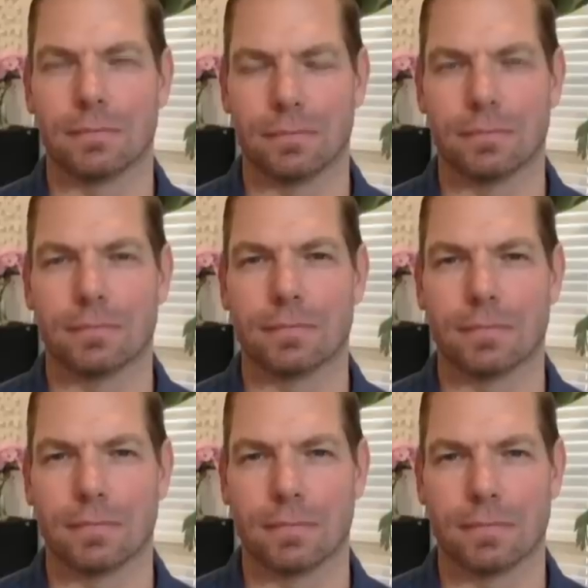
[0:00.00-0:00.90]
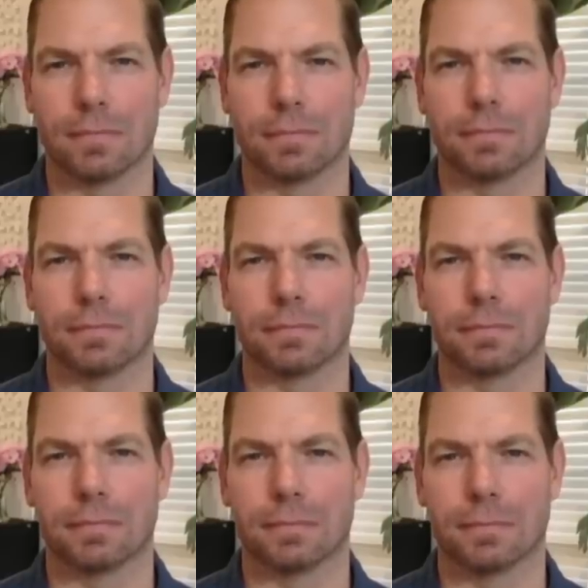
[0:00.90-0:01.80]

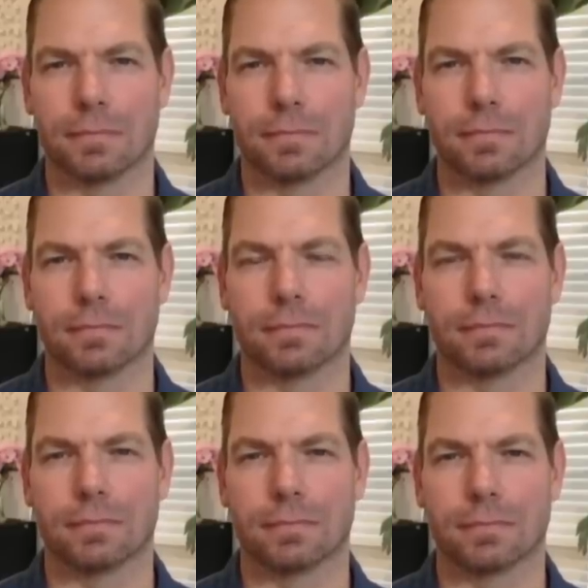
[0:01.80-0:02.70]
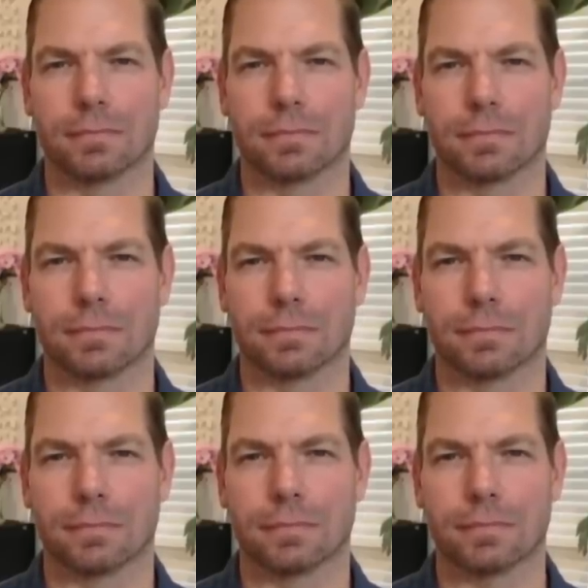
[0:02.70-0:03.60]

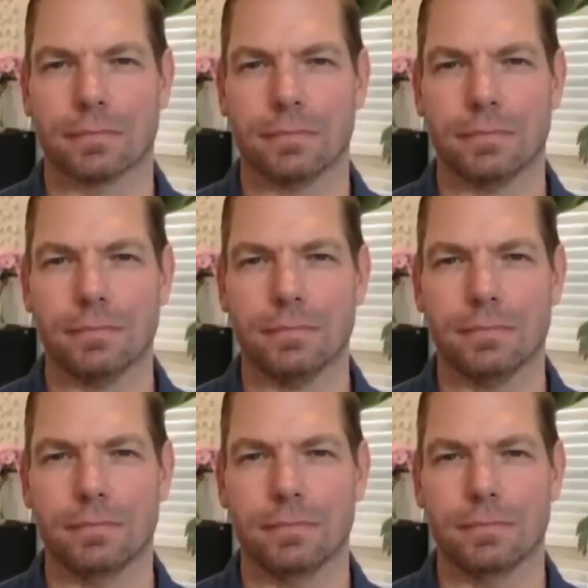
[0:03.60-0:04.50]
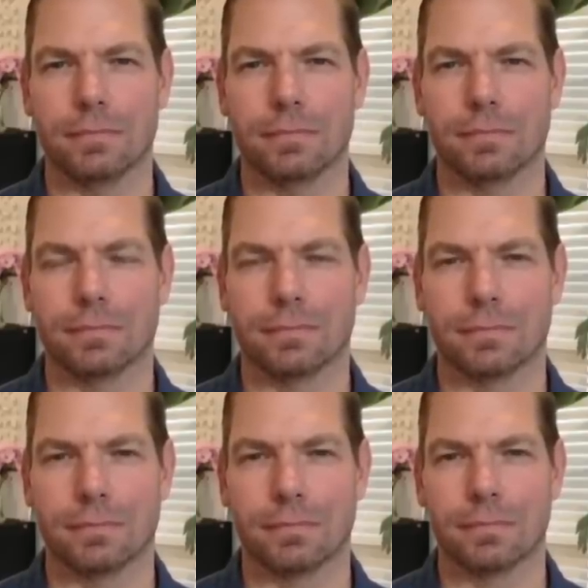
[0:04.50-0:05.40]

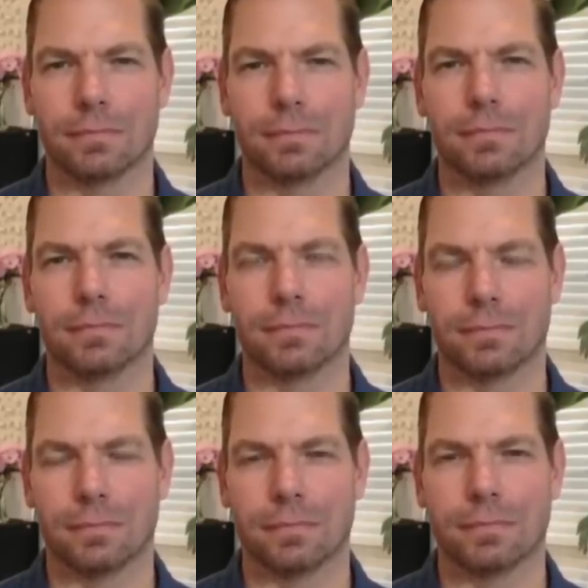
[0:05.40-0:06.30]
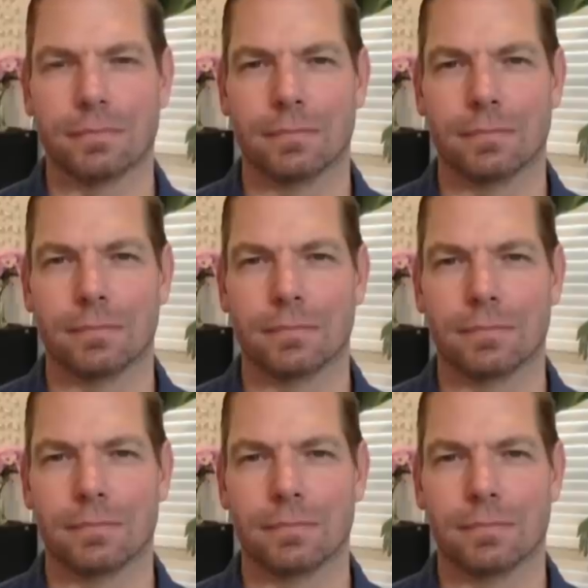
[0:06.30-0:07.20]

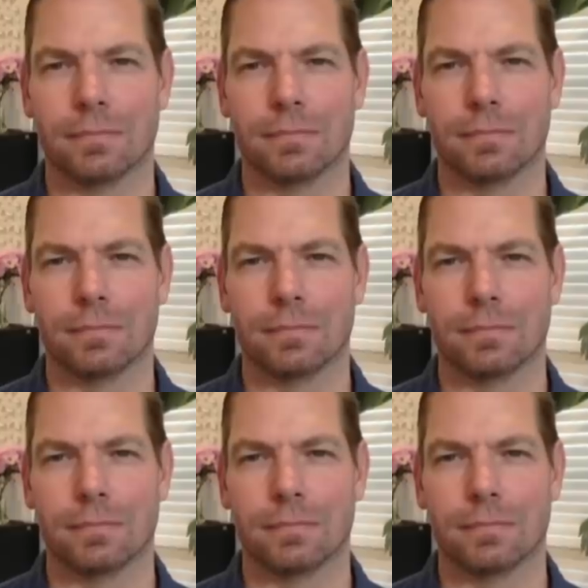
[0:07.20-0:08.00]
This person isn't speaking.